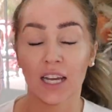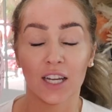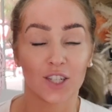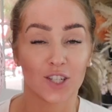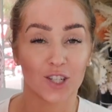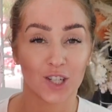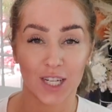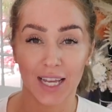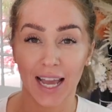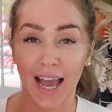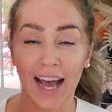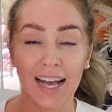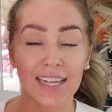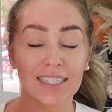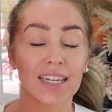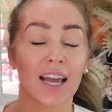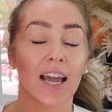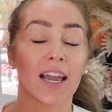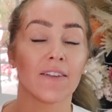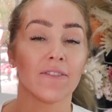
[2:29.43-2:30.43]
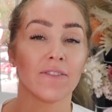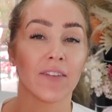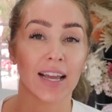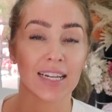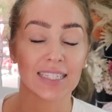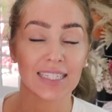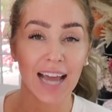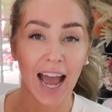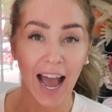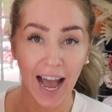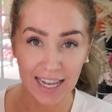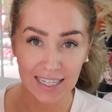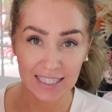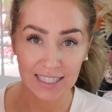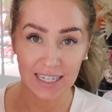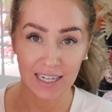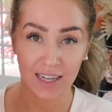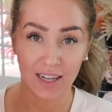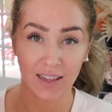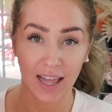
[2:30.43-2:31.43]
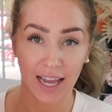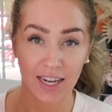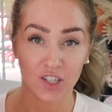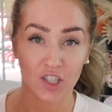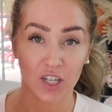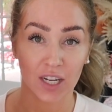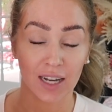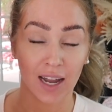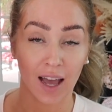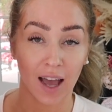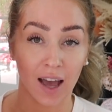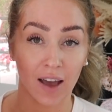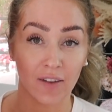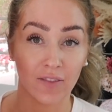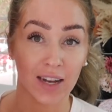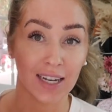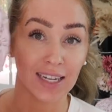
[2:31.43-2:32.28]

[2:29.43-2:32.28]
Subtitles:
she has a fantastic collection of